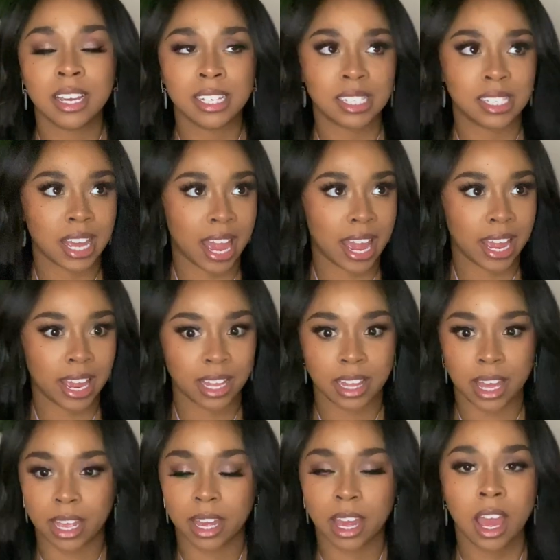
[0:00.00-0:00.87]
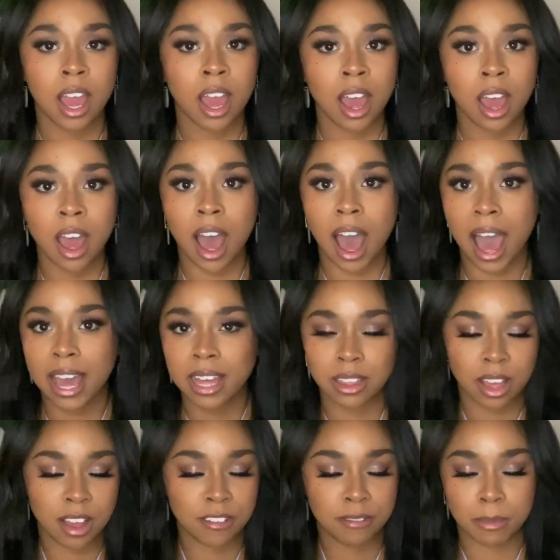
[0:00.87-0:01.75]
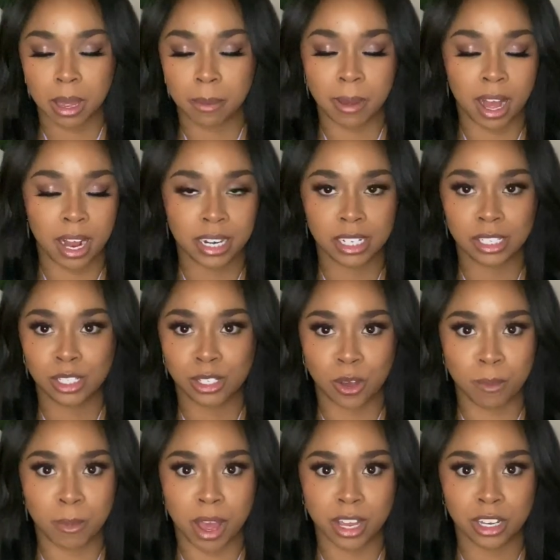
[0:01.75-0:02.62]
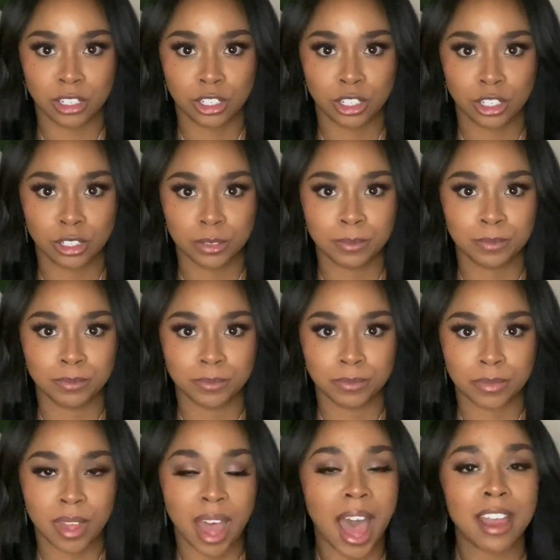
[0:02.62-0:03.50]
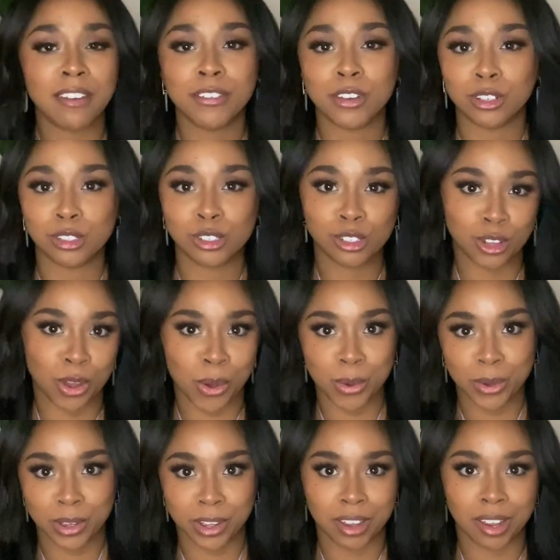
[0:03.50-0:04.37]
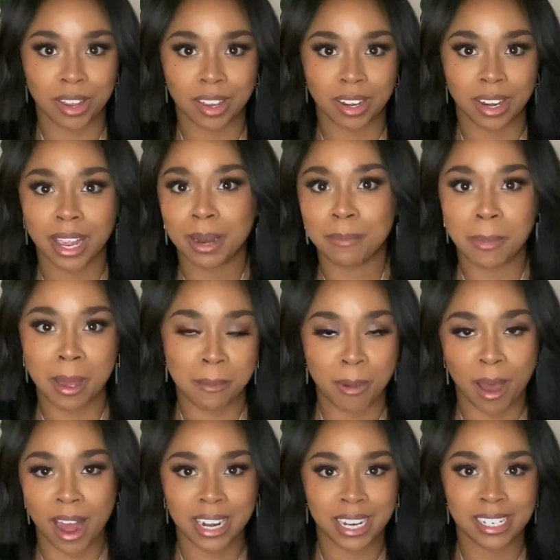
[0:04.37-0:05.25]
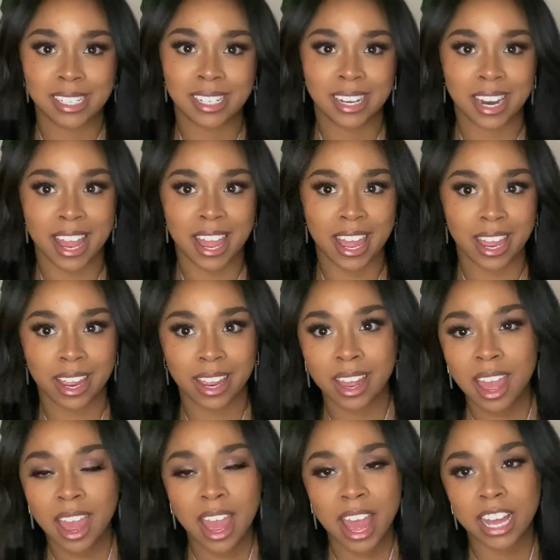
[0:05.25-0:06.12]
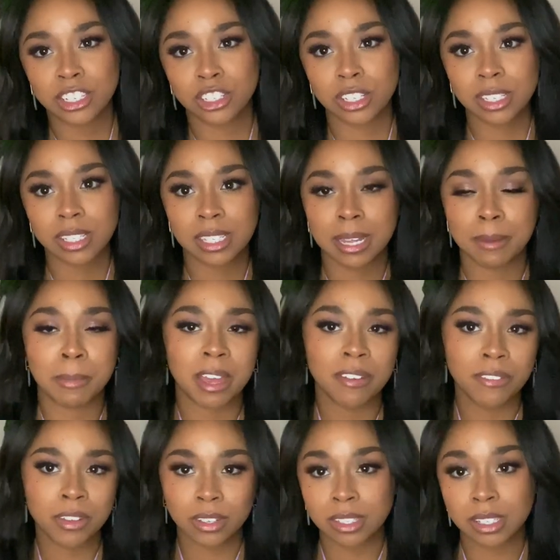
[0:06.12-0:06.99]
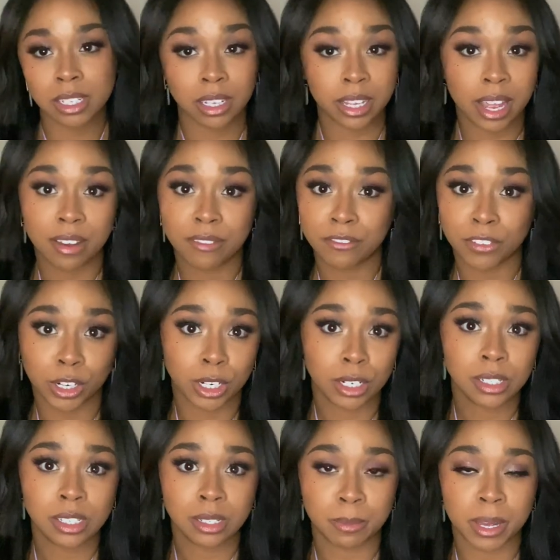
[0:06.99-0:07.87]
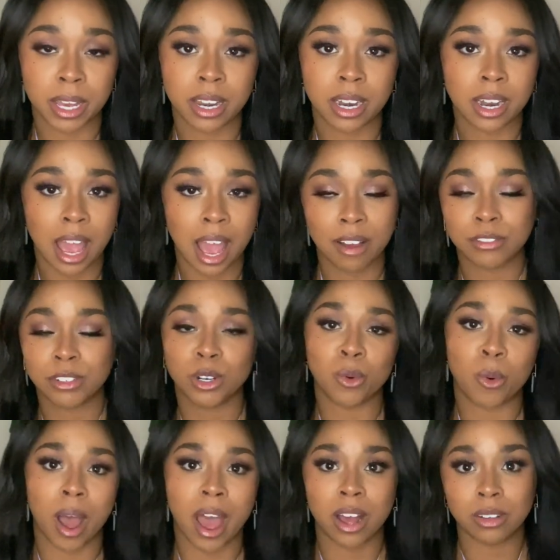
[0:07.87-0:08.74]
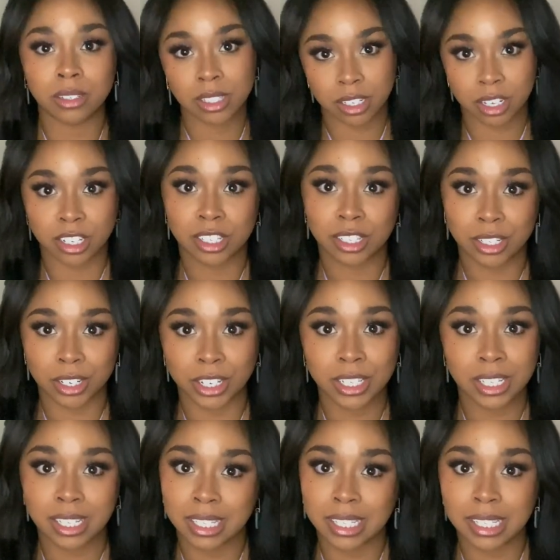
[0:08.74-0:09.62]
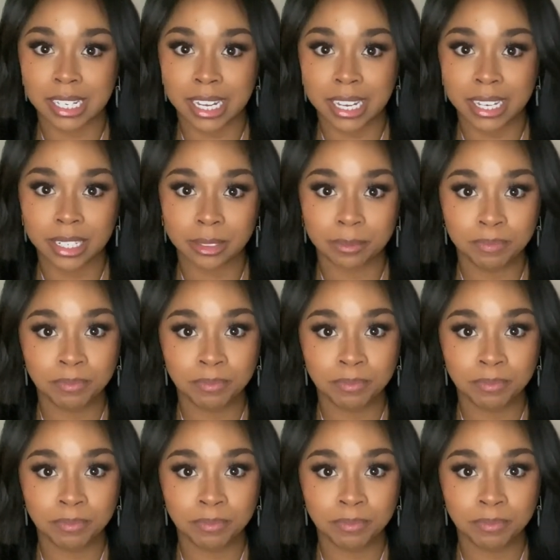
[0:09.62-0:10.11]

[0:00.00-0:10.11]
saying like, I love my body so much. I feel so good in my body today. And just, it may feel silly at first, but after a while, it's going to start to stick.